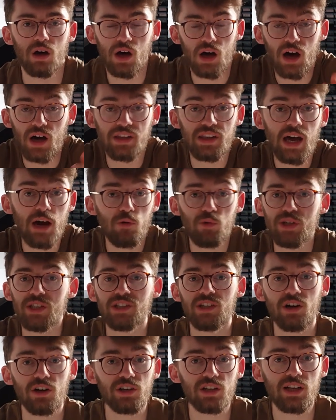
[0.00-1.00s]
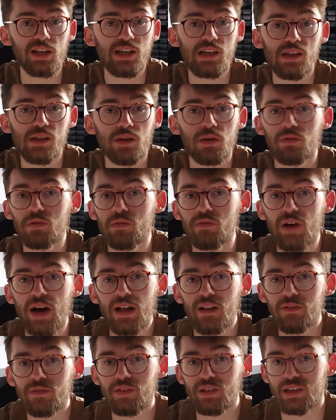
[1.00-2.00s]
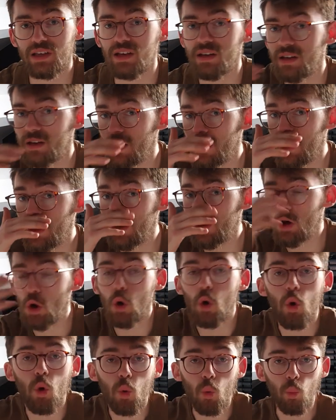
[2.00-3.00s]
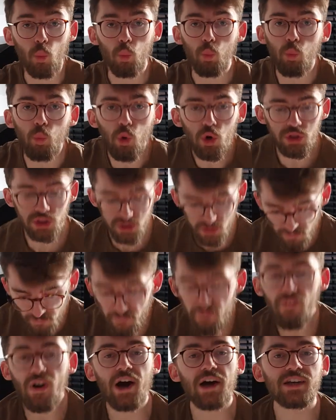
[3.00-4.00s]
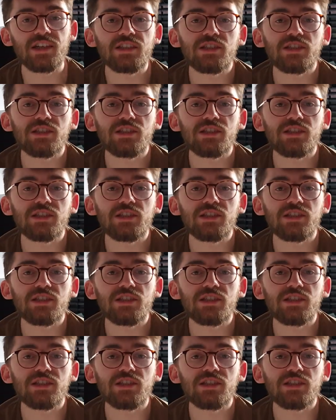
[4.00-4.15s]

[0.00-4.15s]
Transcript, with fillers: And now it started leaking through the valve again. What the fuck are